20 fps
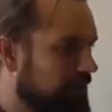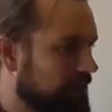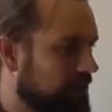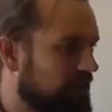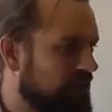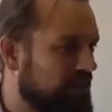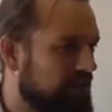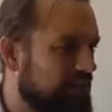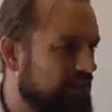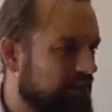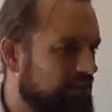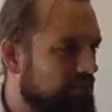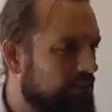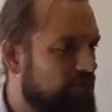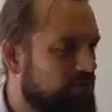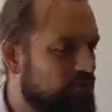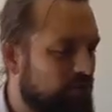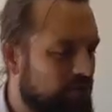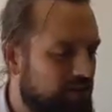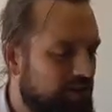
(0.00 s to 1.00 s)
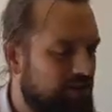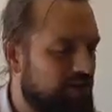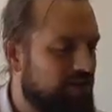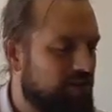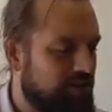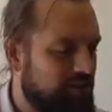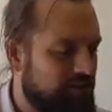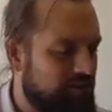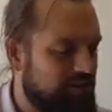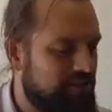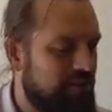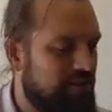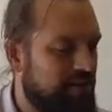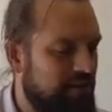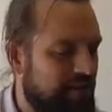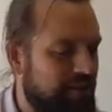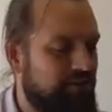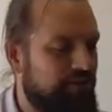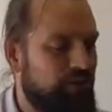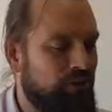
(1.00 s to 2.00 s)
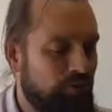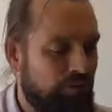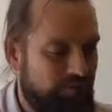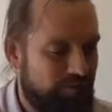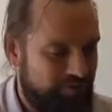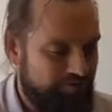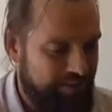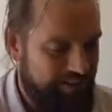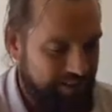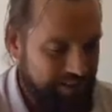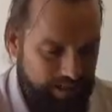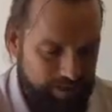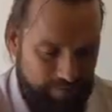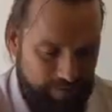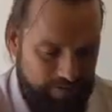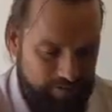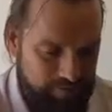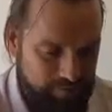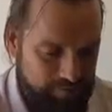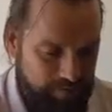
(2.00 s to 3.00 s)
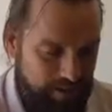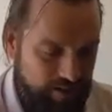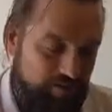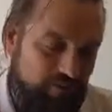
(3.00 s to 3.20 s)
because it can be a tricky thing to say how you are feeling about something.